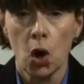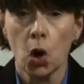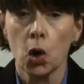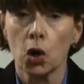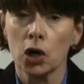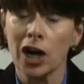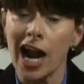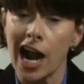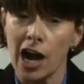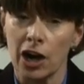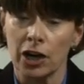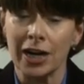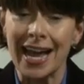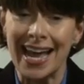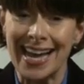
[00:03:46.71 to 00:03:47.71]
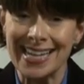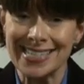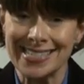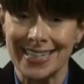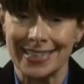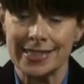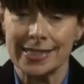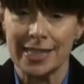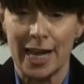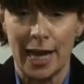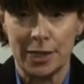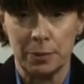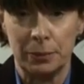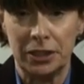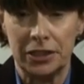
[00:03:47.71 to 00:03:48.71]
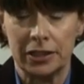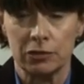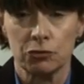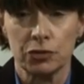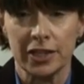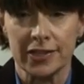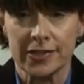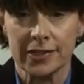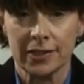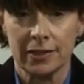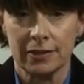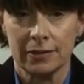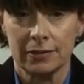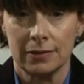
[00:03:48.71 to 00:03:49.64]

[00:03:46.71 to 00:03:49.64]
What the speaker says: or are assets at immediate risk?